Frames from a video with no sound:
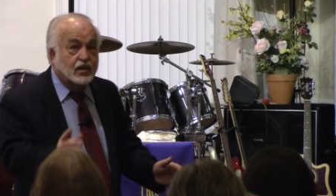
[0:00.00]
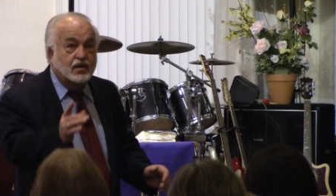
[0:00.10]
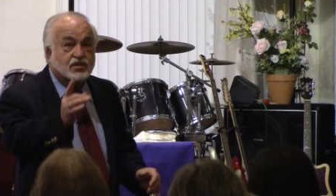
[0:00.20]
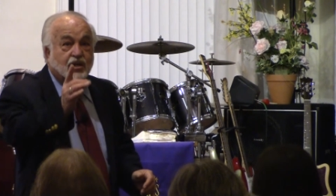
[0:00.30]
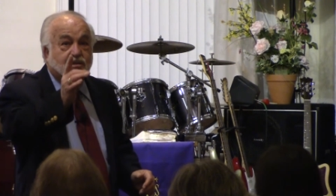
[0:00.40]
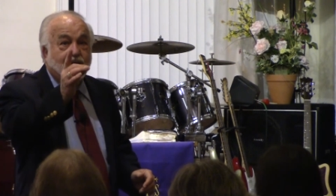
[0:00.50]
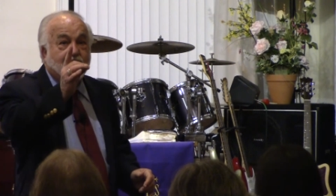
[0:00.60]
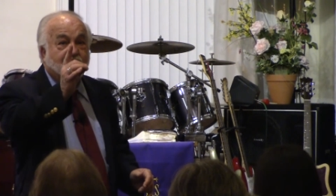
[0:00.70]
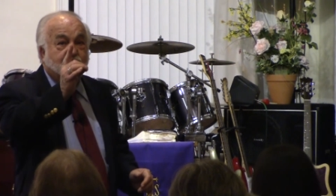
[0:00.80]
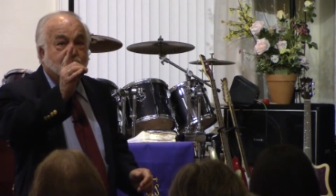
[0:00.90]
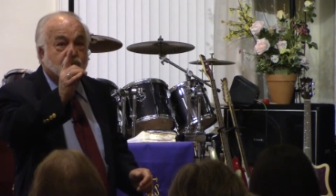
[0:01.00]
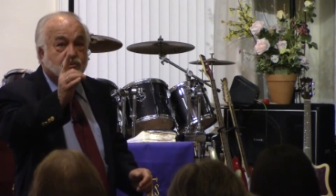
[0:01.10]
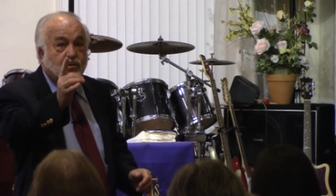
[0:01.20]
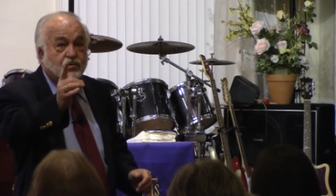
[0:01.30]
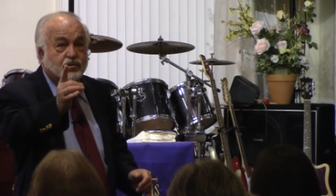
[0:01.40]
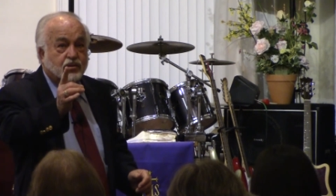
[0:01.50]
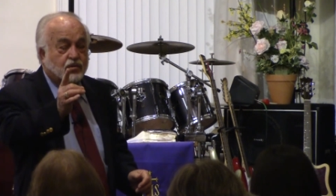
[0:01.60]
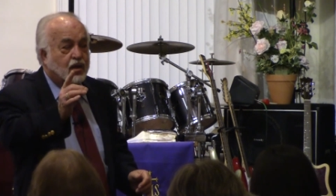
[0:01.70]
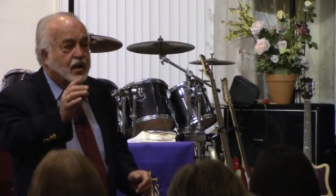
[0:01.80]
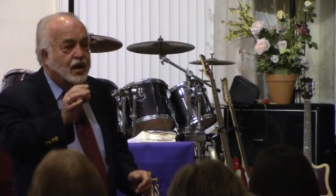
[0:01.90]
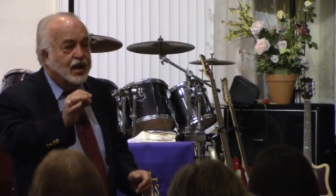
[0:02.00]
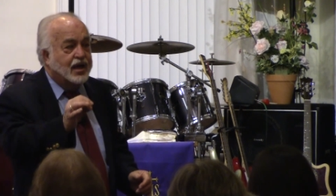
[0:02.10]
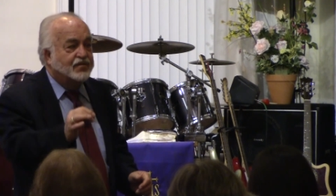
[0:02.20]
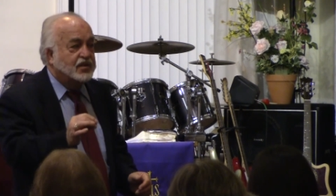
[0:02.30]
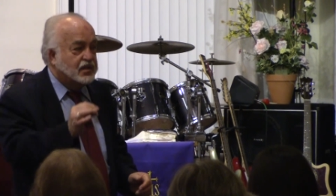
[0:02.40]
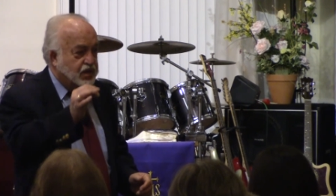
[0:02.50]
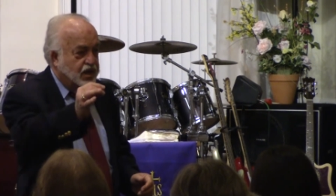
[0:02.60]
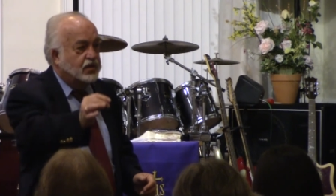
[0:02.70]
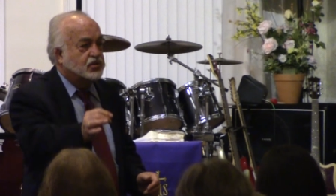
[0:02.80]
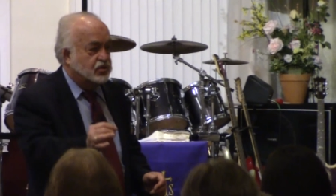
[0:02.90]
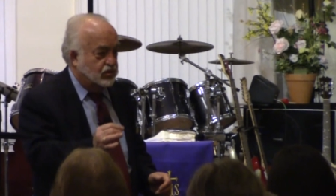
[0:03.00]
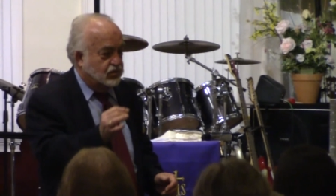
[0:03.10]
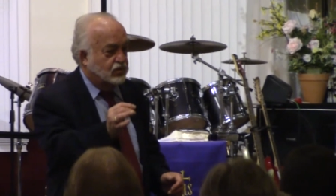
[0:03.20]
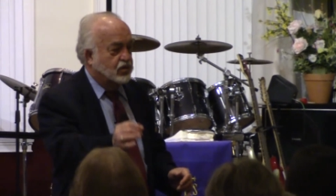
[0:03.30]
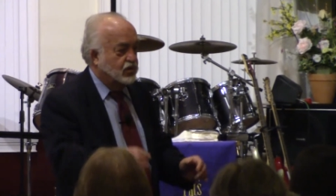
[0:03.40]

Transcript: He says, I have betrothed you. I have engaged you